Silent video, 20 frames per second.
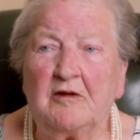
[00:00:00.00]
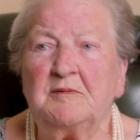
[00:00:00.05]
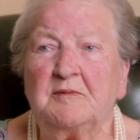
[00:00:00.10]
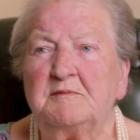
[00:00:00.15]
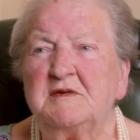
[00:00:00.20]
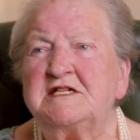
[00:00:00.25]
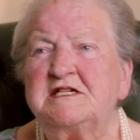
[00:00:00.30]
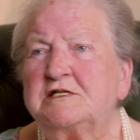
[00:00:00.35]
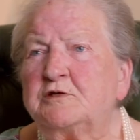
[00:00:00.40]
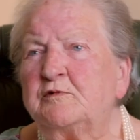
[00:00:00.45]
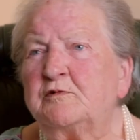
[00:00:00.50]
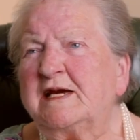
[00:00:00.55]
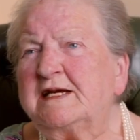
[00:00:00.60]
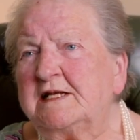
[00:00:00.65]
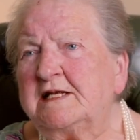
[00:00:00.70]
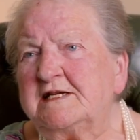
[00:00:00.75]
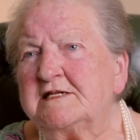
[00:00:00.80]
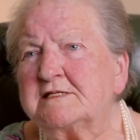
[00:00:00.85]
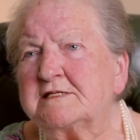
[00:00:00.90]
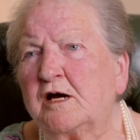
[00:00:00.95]
Mr.
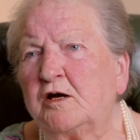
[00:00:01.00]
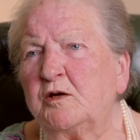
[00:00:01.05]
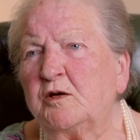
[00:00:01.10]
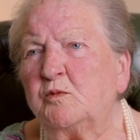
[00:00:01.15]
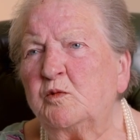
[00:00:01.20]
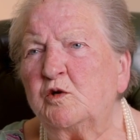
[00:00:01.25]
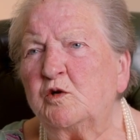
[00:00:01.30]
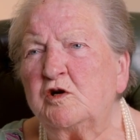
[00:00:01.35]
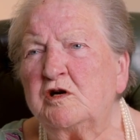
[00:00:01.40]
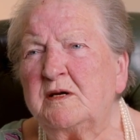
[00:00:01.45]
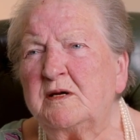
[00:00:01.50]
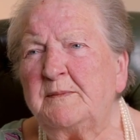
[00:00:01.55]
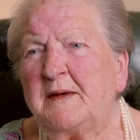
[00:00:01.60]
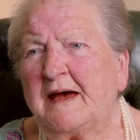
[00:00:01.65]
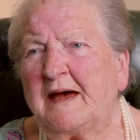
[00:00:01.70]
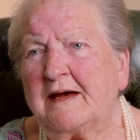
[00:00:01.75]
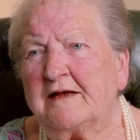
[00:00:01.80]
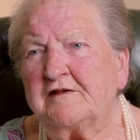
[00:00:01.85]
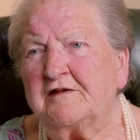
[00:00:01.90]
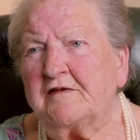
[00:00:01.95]
Wrigley's going to walk
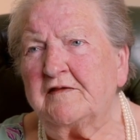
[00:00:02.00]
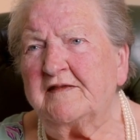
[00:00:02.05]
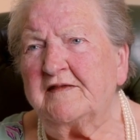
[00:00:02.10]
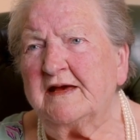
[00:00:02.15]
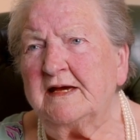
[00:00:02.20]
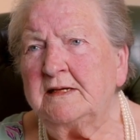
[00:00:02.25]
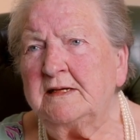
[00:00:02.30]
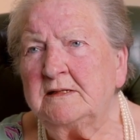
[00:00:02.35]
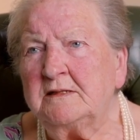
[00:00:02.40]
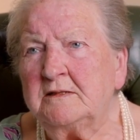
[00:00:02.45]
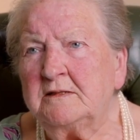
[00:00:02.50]
about, I think.